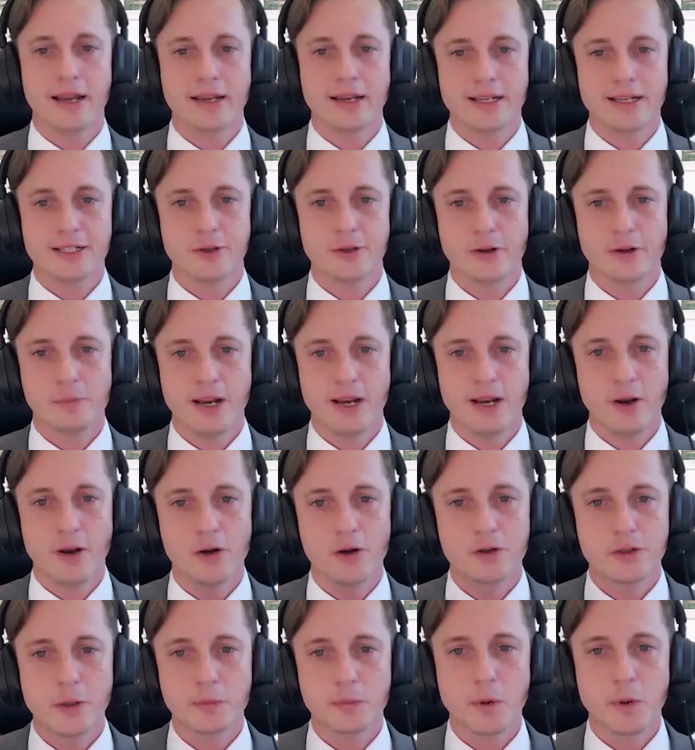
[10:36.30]
guess sort of my
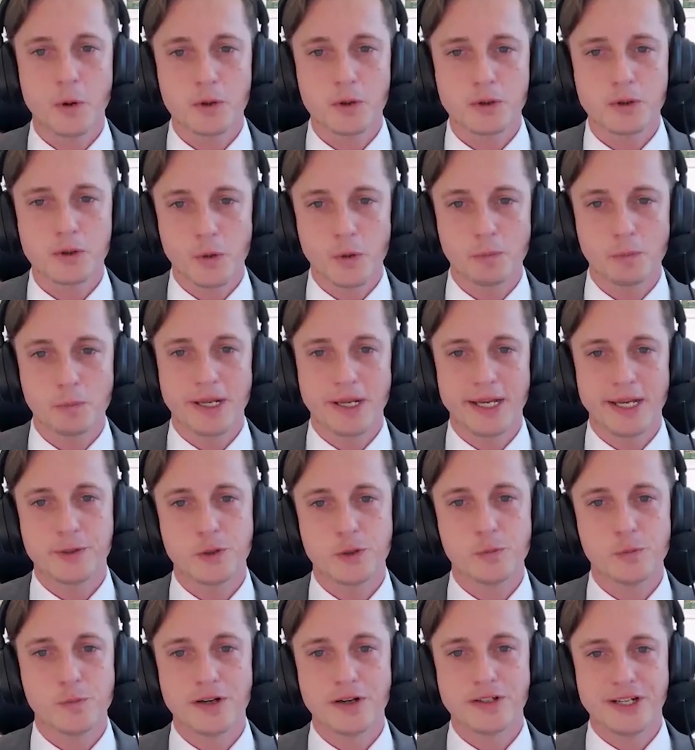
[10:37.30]
long-term goals don't play
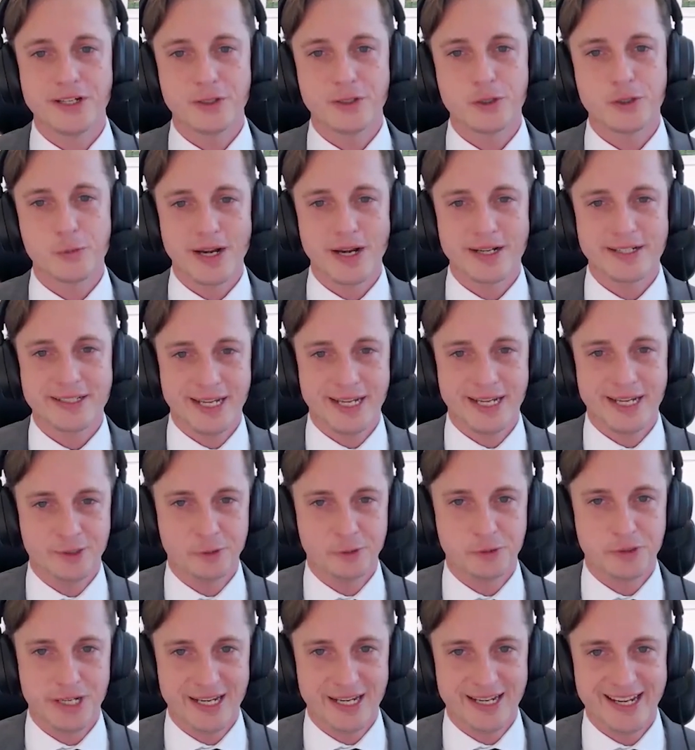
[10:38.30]
too much into my
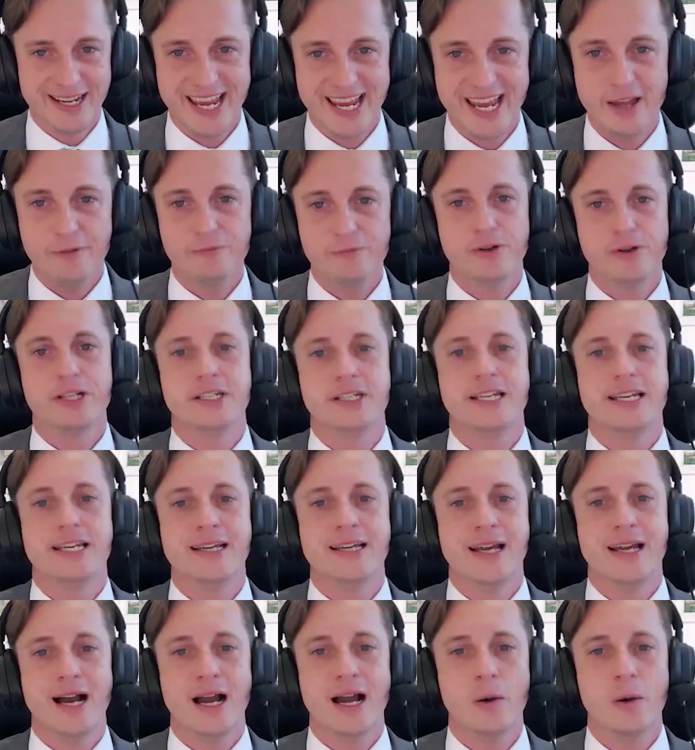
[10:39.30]
day-to-day. Every
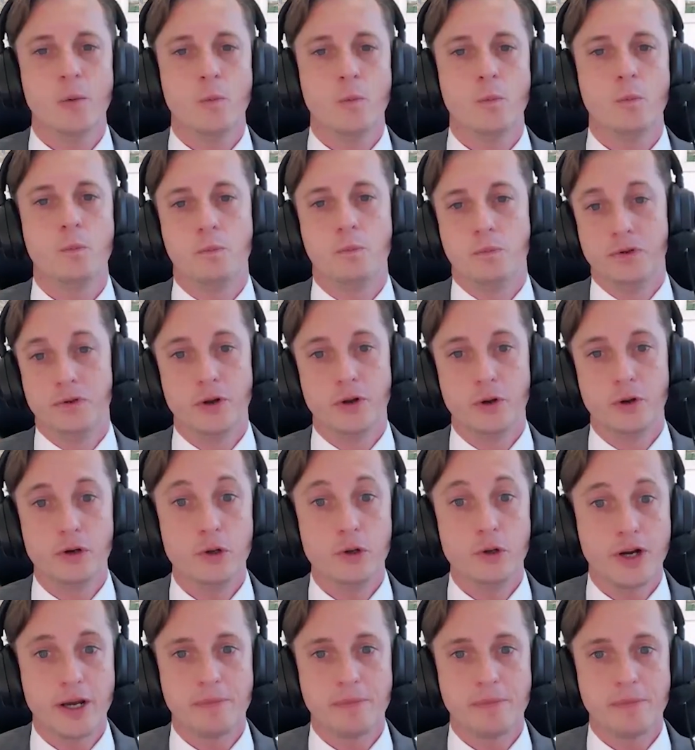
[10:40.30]
day I,
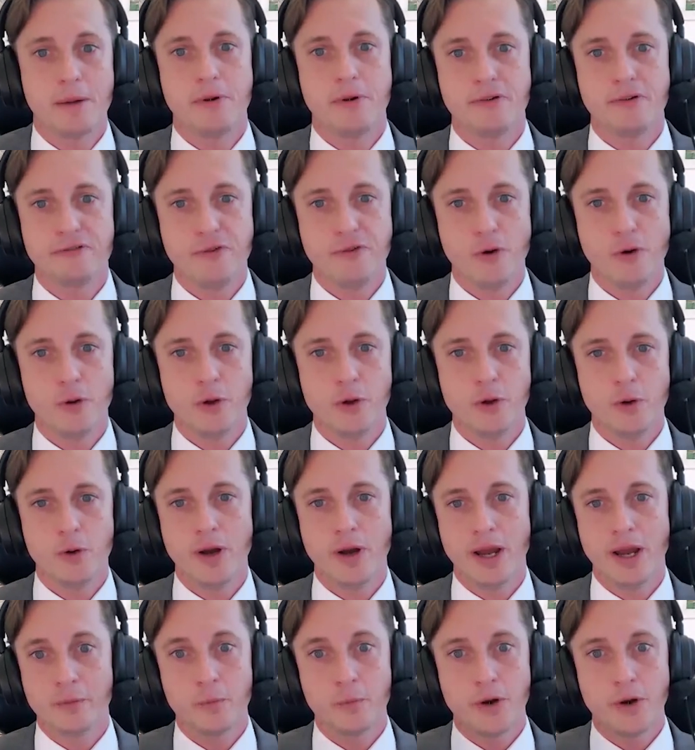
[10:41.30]
look at my portfolio
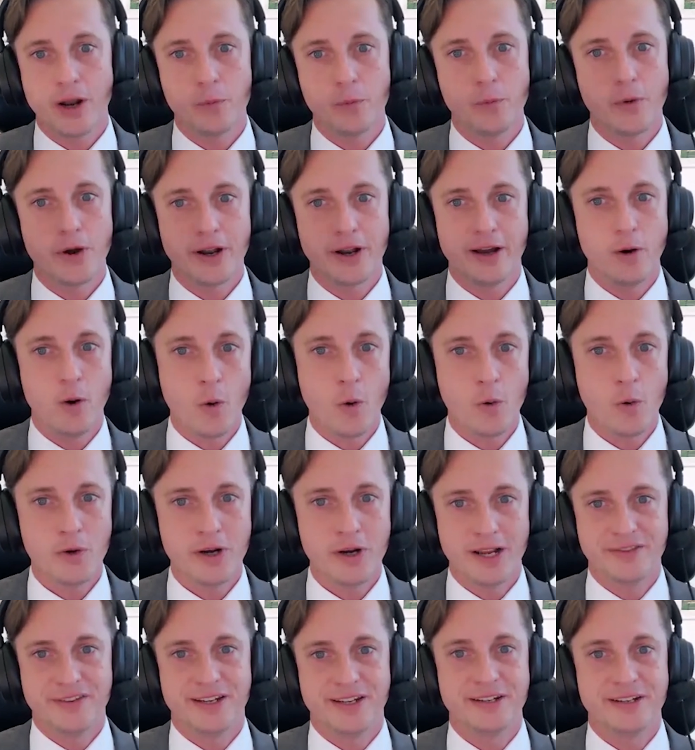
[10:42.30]
and what I want to own.
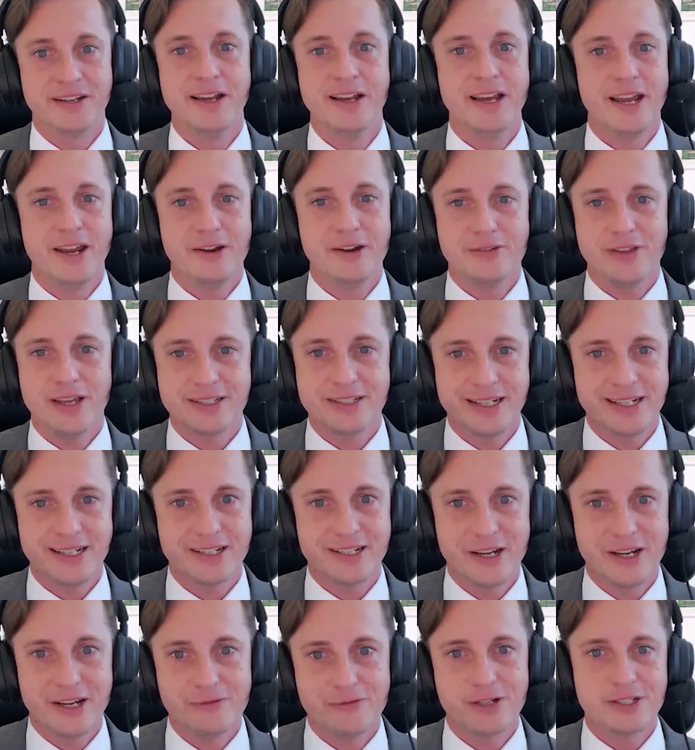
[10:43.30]
And then if there's any
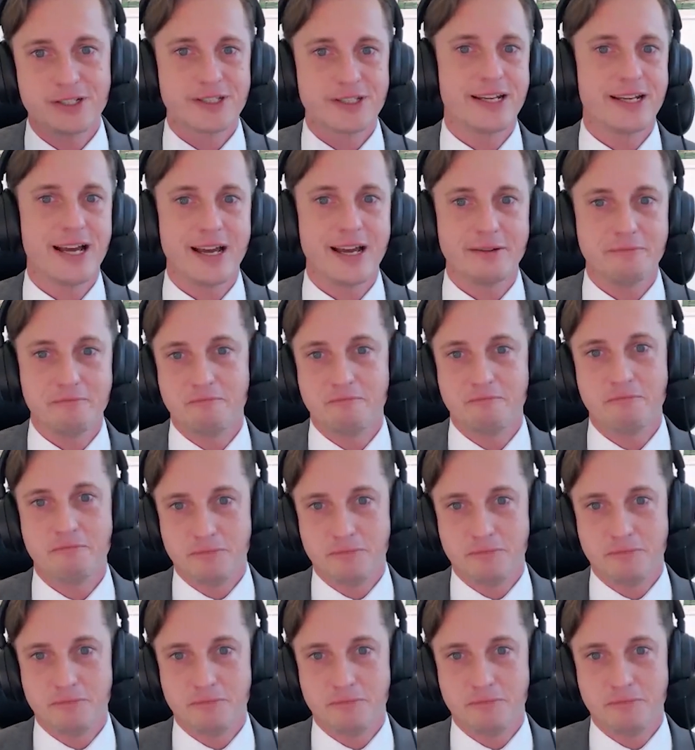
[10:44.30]
difference, then I,